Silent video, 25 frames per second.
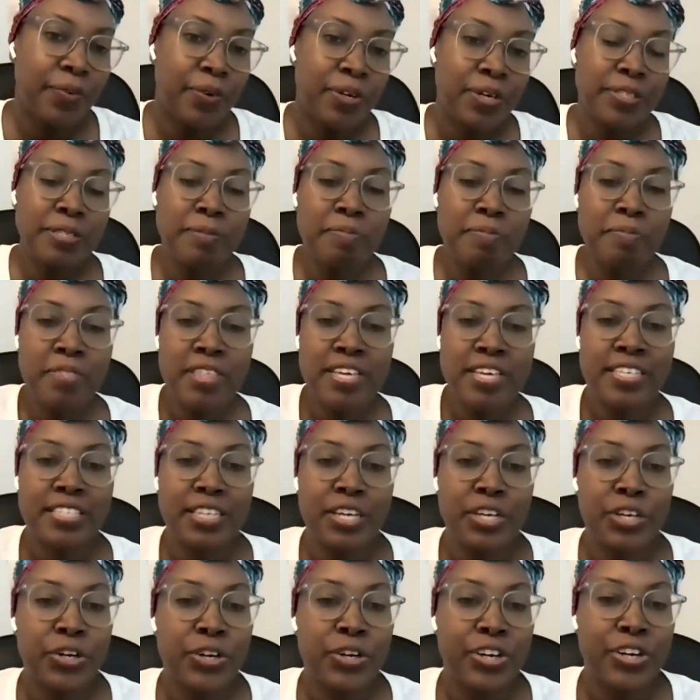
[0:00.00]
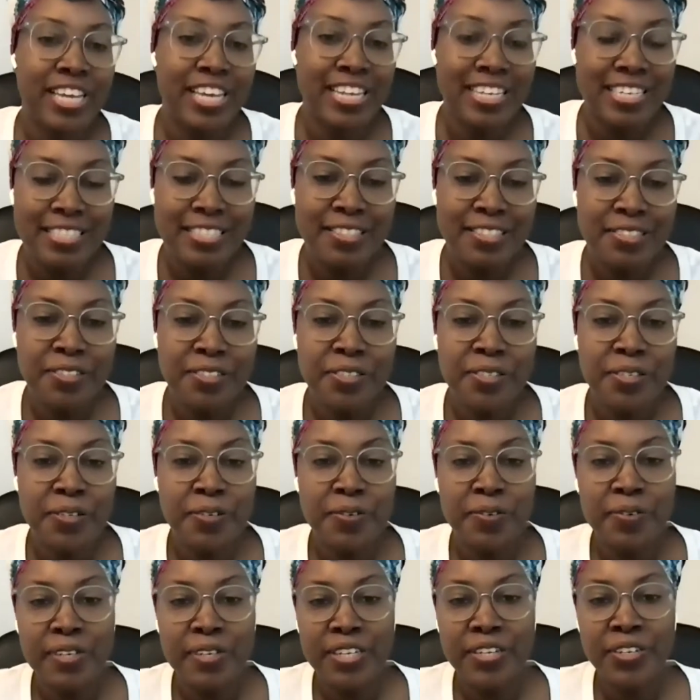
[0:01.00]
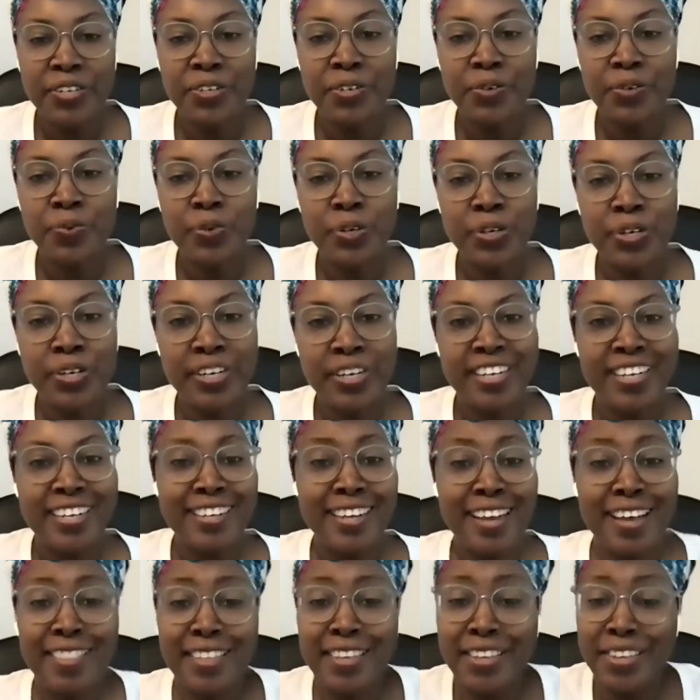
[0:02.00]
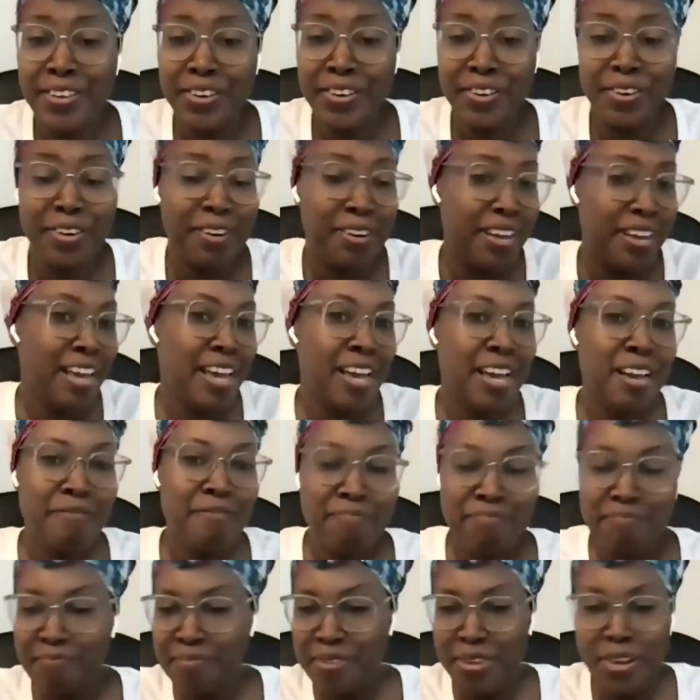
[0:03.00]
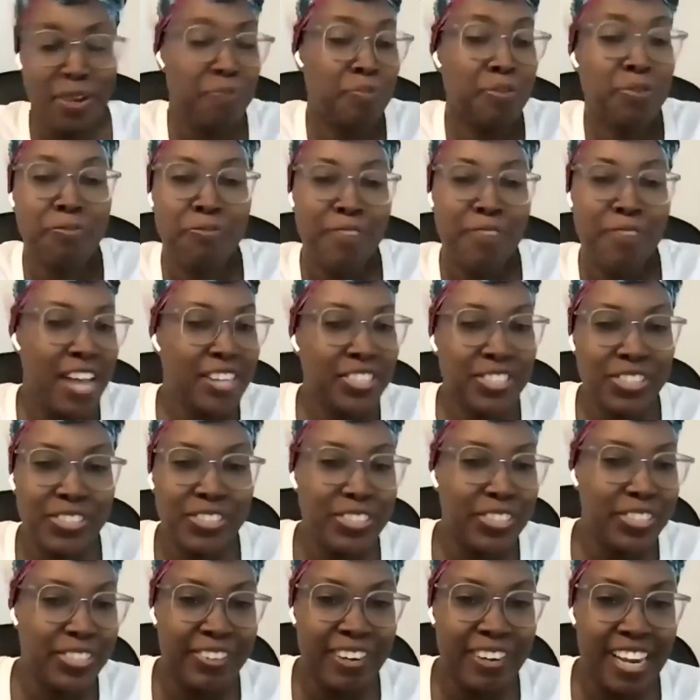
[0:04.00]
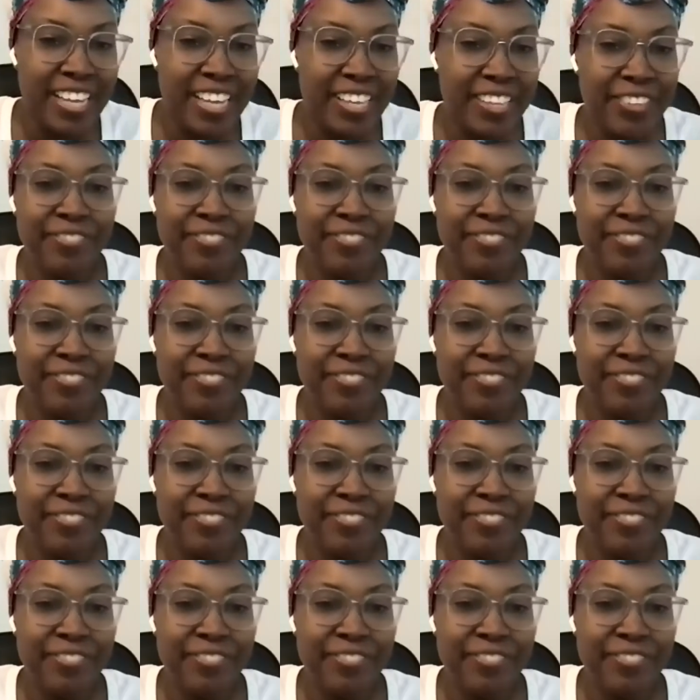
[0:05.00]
What are some things that you're getting into in your work now that you're, you know, professional, right?